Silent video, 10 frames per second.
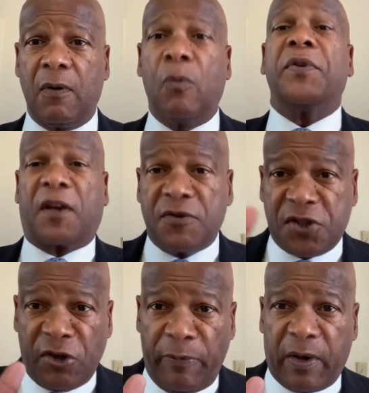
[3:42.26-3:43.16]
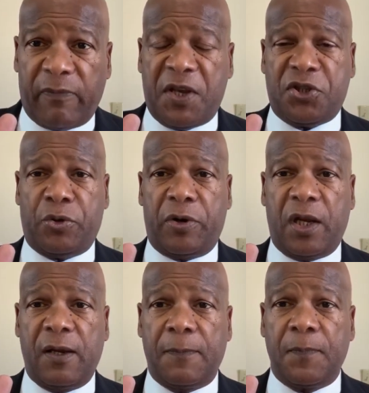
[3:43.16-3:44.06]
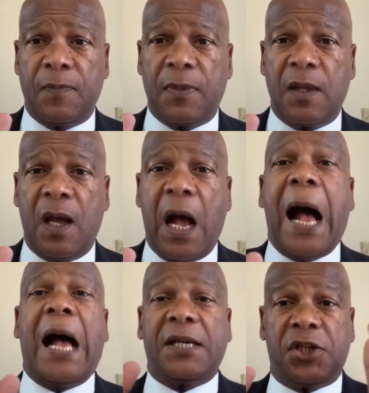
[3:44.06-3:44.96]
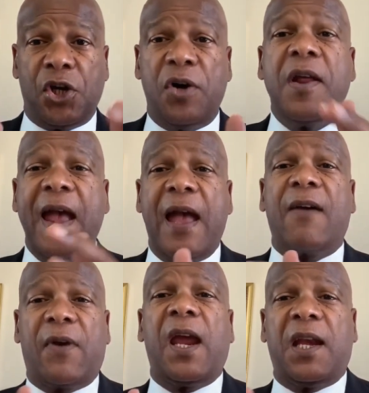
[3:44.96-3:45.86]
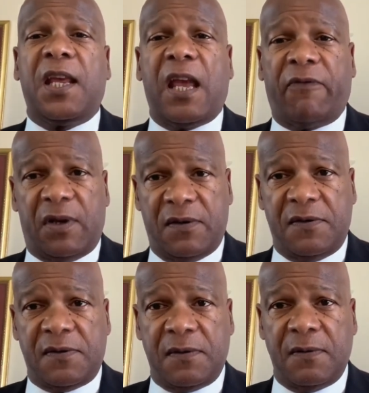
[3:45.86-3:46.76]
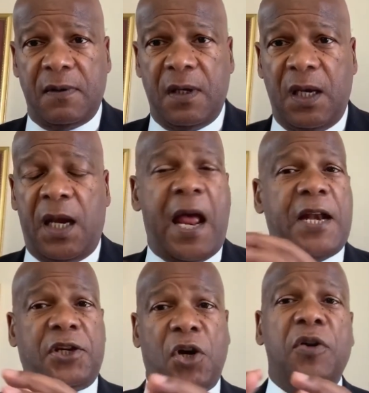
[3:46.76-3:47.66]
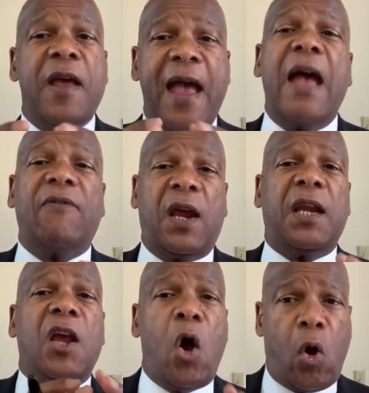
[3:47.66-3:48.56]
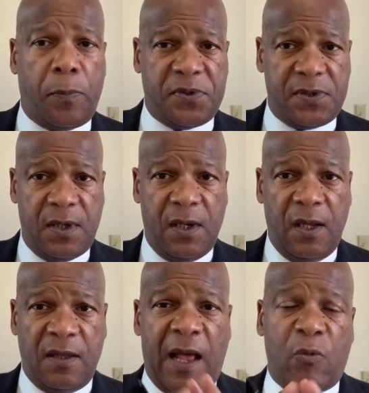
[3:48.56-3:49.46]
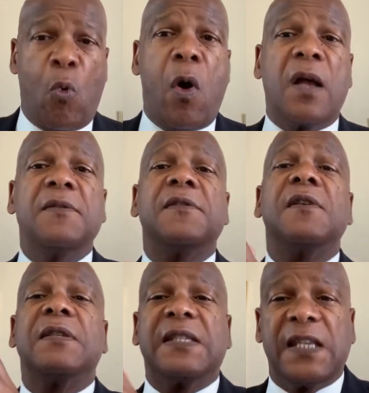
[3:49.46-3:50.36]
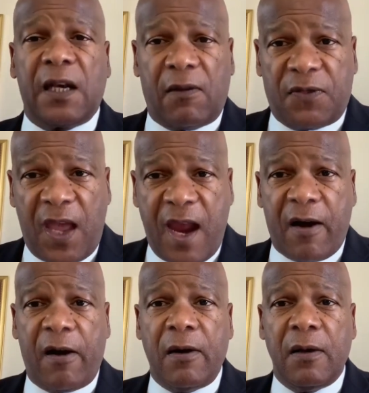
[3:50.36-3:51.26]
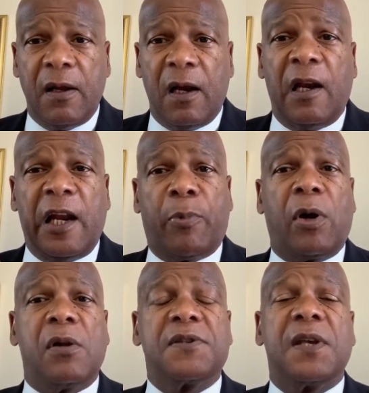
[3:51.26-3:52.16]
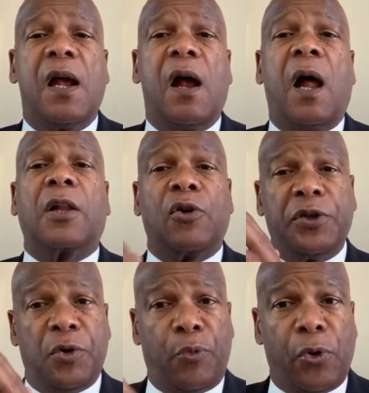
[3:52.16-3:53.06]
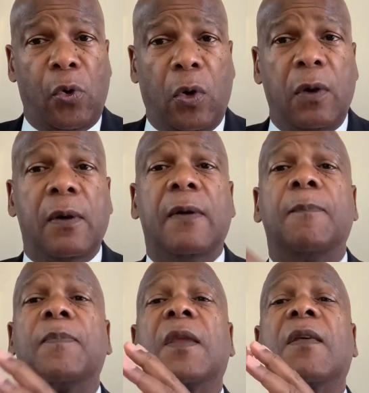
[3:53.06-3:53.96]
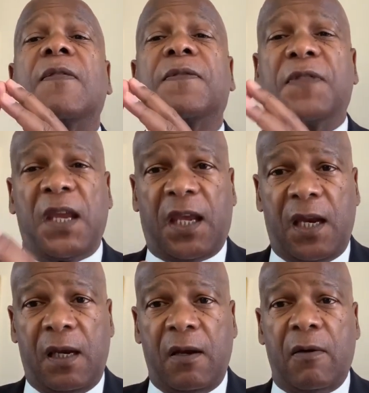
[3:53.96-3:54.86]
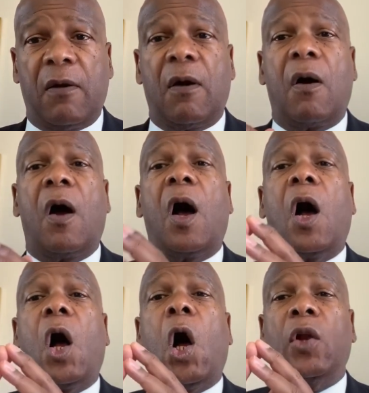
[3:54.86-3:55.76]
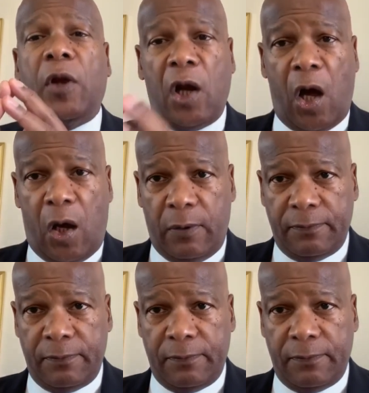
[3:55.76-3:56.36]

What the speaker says: with a conservative majority. I don't have any evidence, and I don't have any hopes, that once seated there, liberals are going to rule thinking on the law.